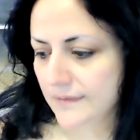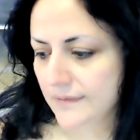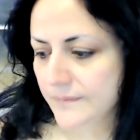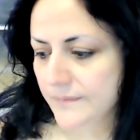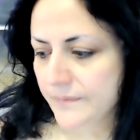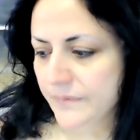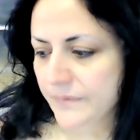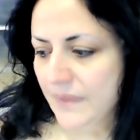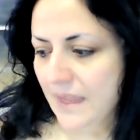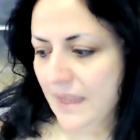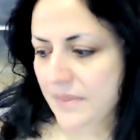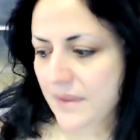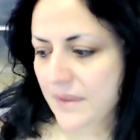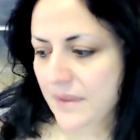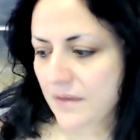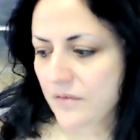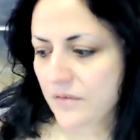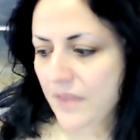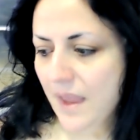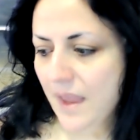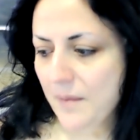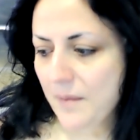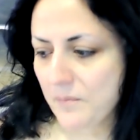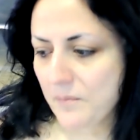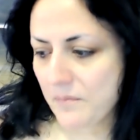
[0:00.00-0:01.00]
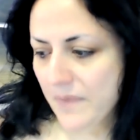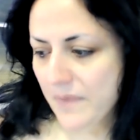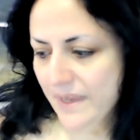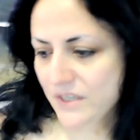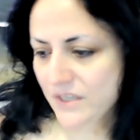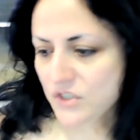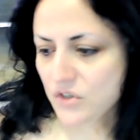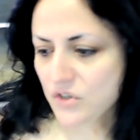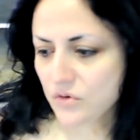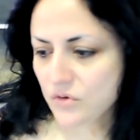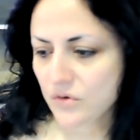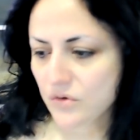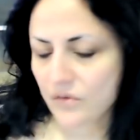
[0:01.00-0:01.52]
And then that
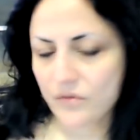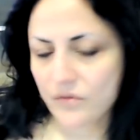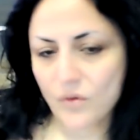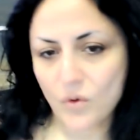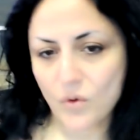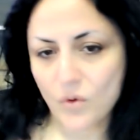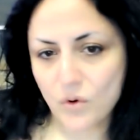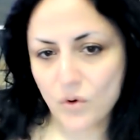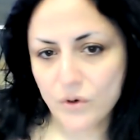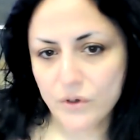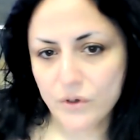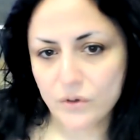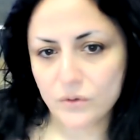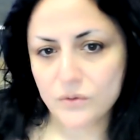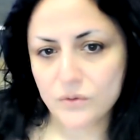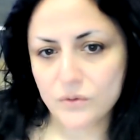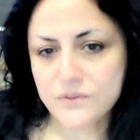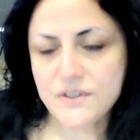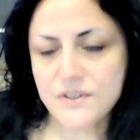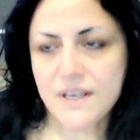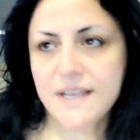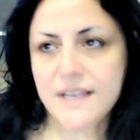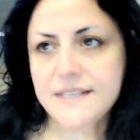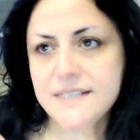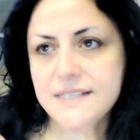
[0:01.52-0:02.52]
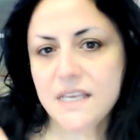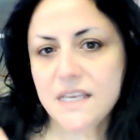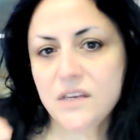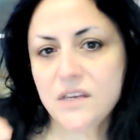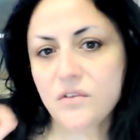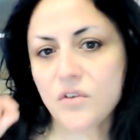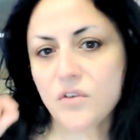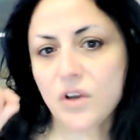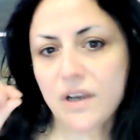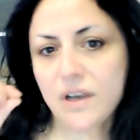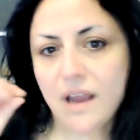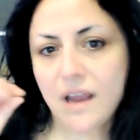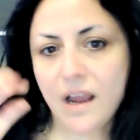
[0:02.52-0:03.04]
measure of oil, so let's say
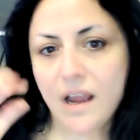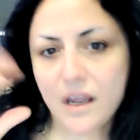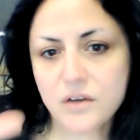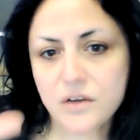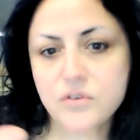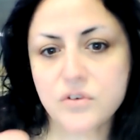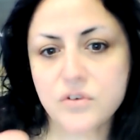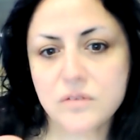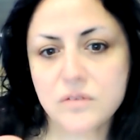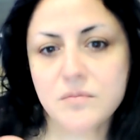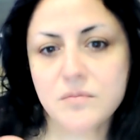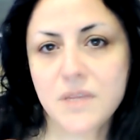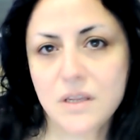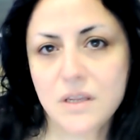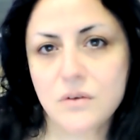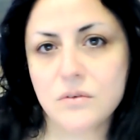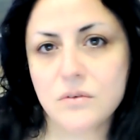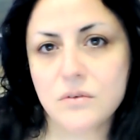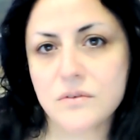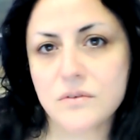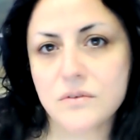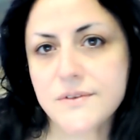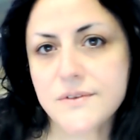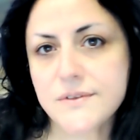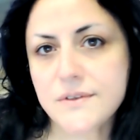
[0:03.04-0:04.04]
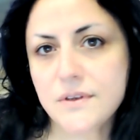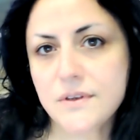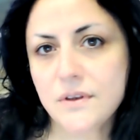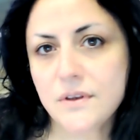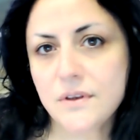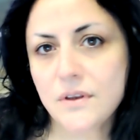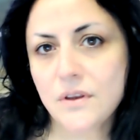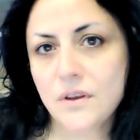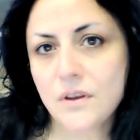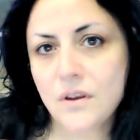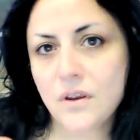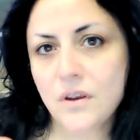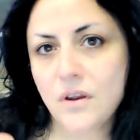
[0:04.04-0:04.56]
you've got 100 mils
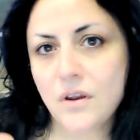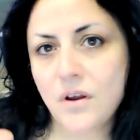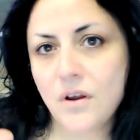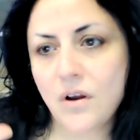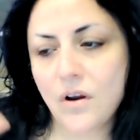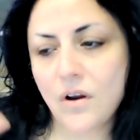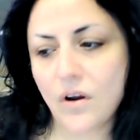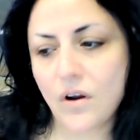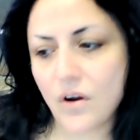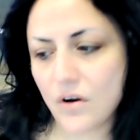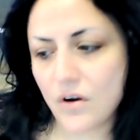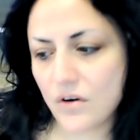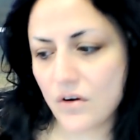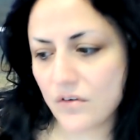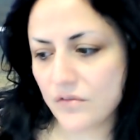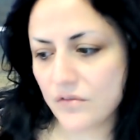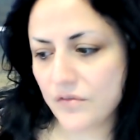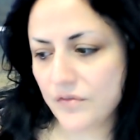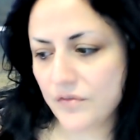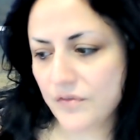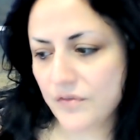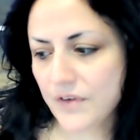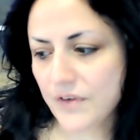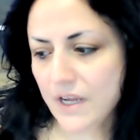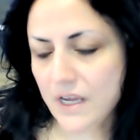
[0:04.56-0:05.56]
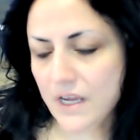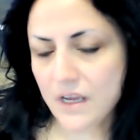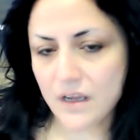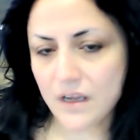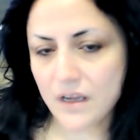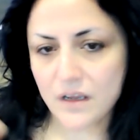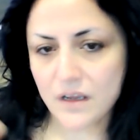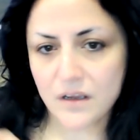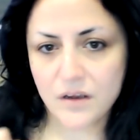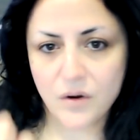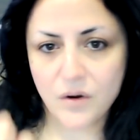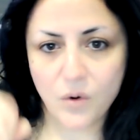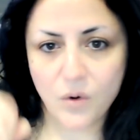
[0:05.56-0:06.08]
of
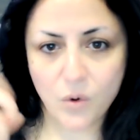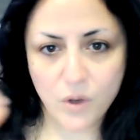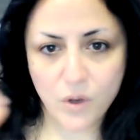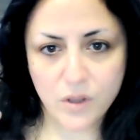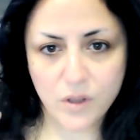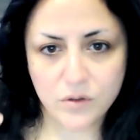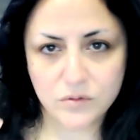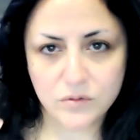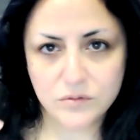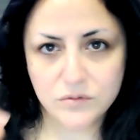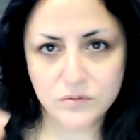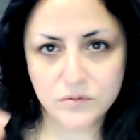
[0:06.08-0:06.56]
oil,